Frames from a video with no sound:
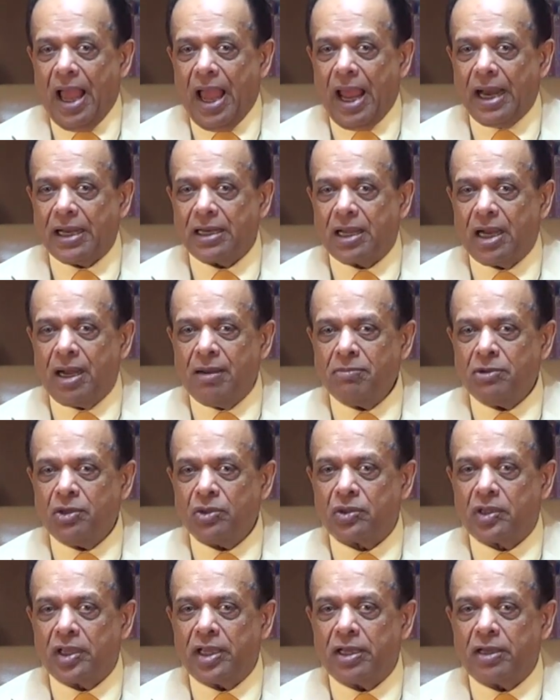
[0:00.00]
And come
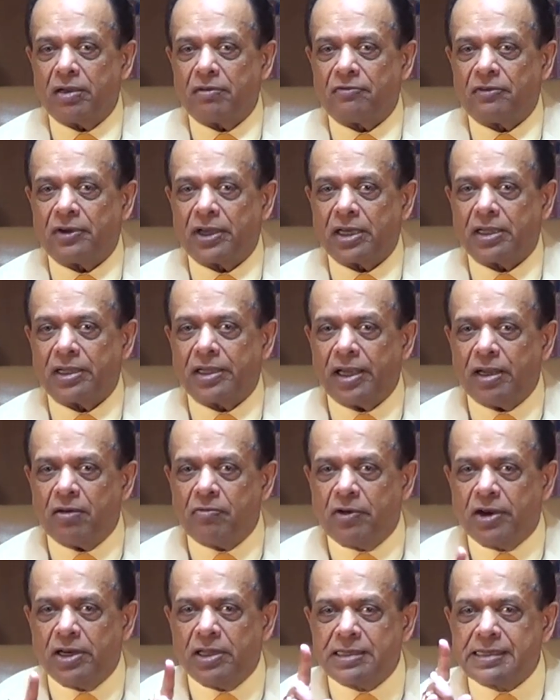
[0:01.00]
to think of it, they are
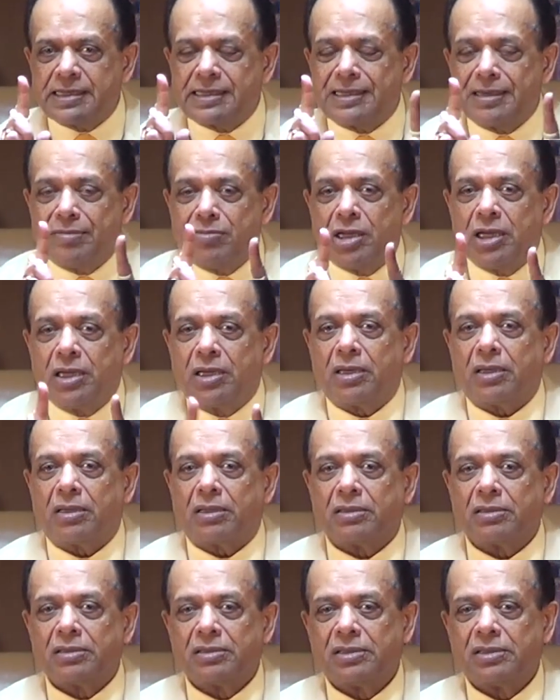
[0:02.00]
very similar.